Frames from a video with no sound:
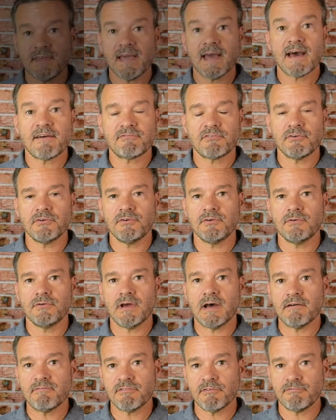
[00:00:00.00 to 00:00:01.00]
afternoon
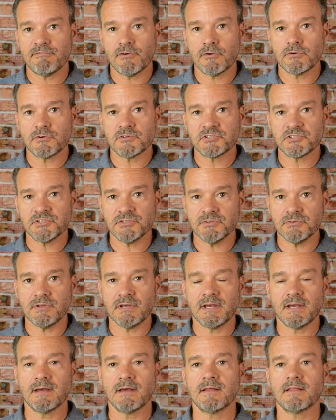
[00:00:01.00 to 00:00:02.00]
of the photo shoot,
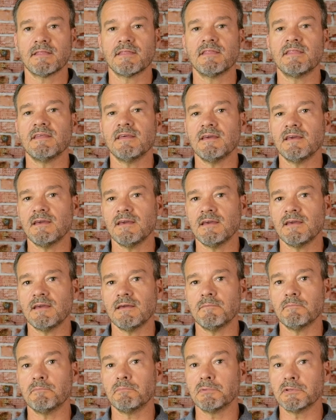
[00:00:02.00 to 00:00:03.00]

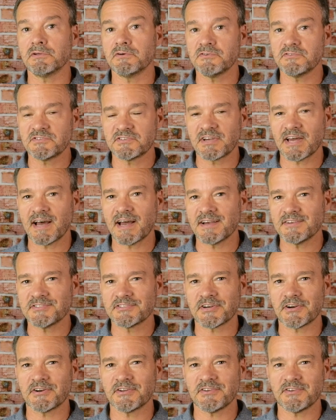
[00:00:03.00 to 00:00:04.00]
the blue sky
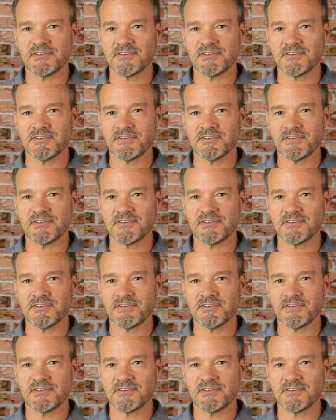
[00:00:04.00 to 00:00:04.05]
started to